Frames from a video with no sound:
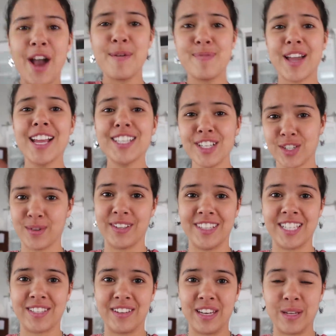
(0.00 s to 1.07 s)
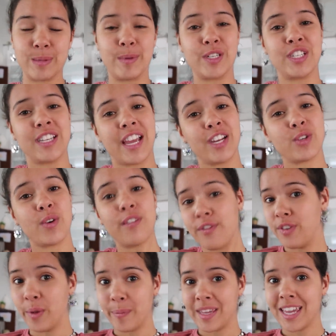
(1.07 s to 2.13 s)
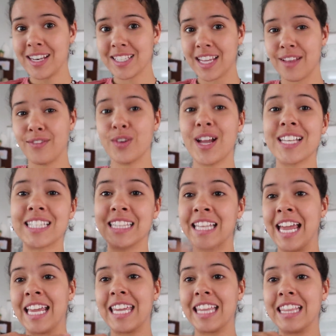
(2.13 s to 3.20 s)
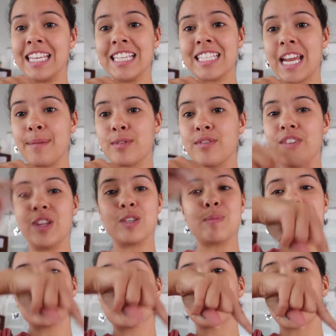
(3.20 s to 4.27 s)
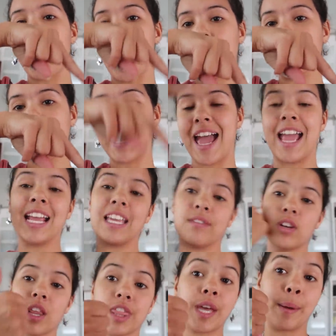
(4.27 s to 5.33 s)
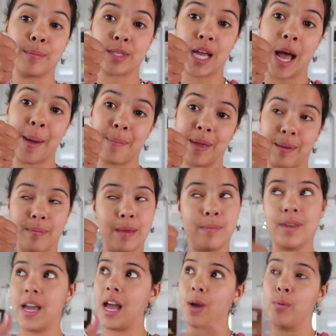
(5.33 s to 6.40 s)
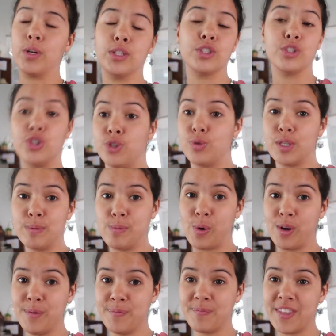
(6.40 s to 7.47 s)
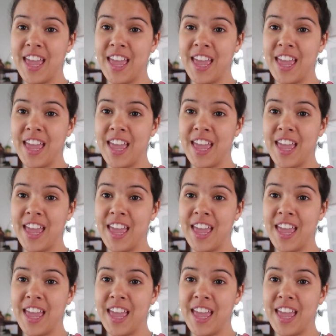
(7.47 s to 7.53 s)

I hope you guys enjoyed this video as much as I enjoyed filming it. If you guys like these types of videos, make sure to comment that and give it a thumbs up and maybe I will do some more.